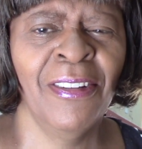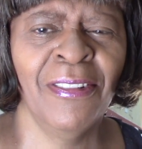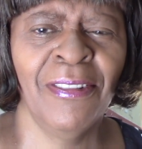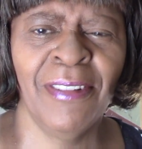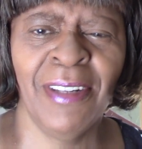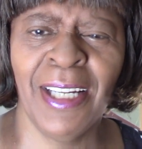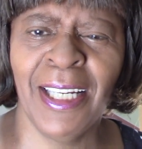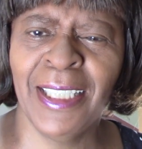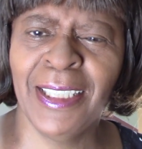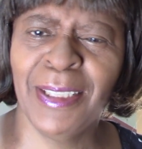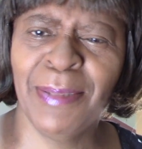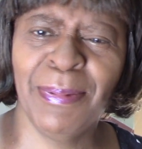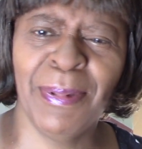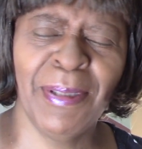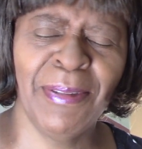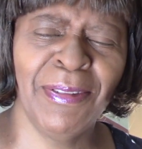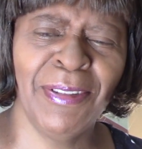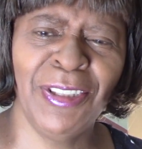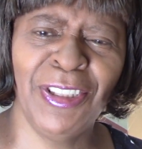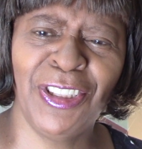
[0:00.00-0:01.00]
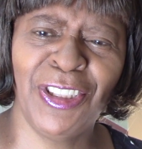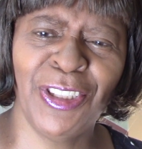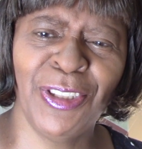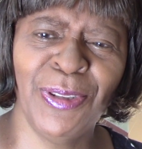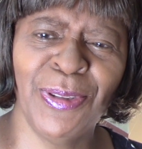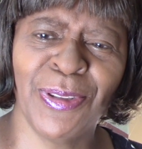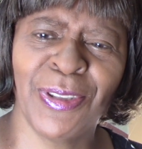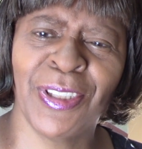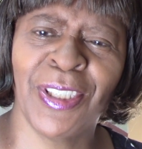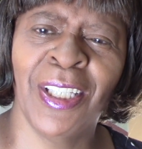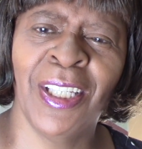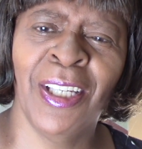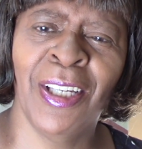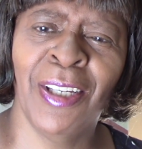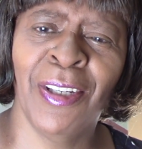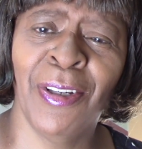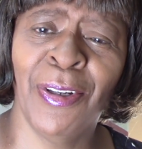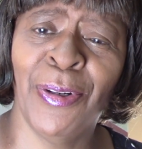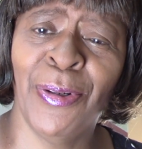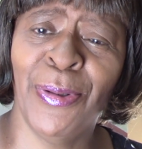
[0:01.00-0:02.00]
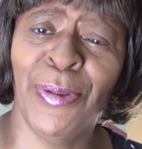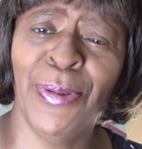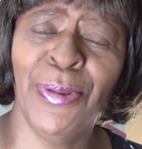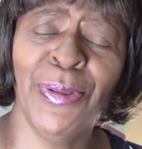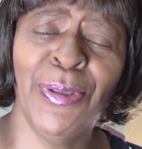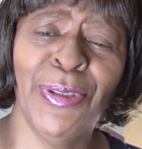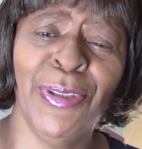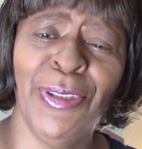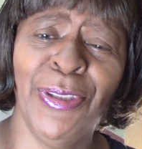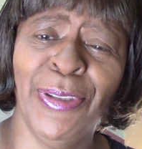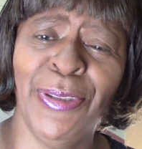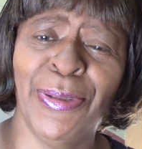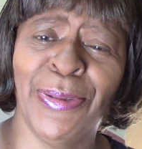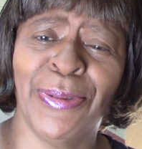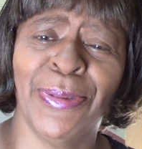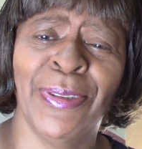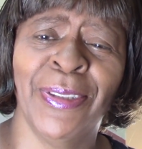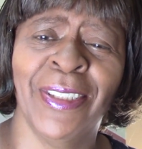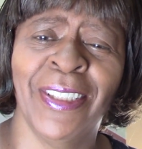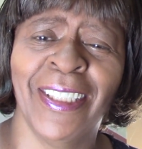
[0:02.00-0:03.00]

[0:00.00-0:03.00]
Raspberry juice. Who'da knew?